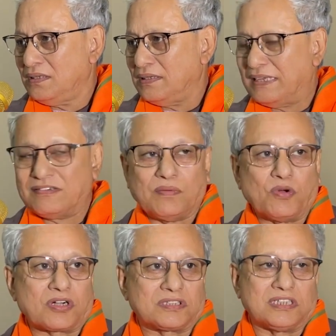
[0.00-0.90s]
If
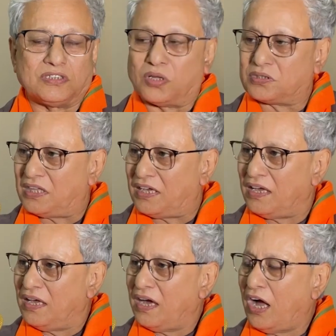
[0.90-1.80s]
democracy is not there,
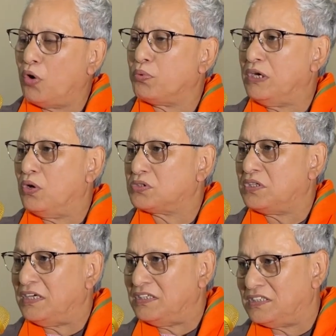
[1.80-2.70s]
how we lost
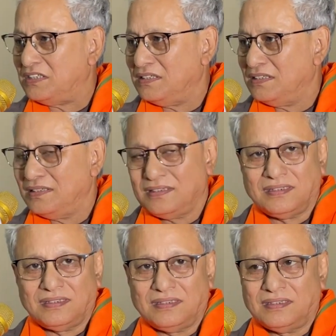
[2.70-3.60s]
the ADC?
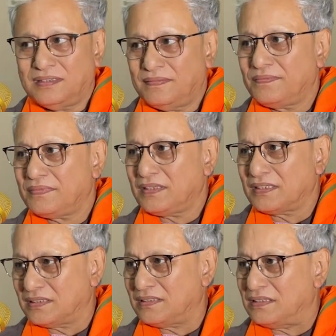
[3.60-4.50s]

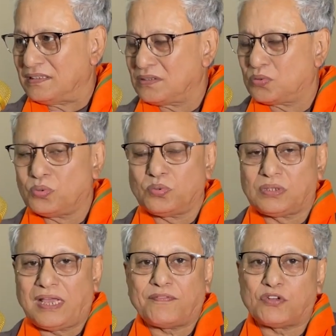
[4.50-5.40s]
Isn't it? So they
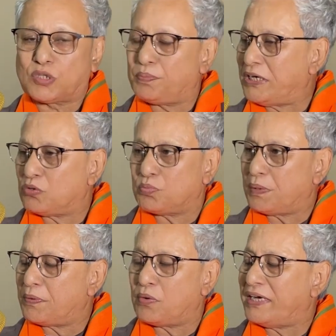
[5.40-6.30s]
have to explain to the
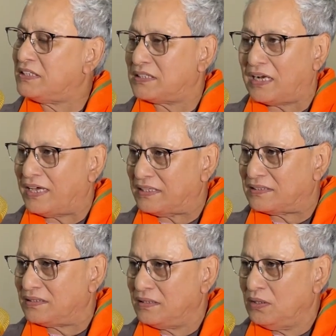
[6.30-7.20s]
people why this alliance.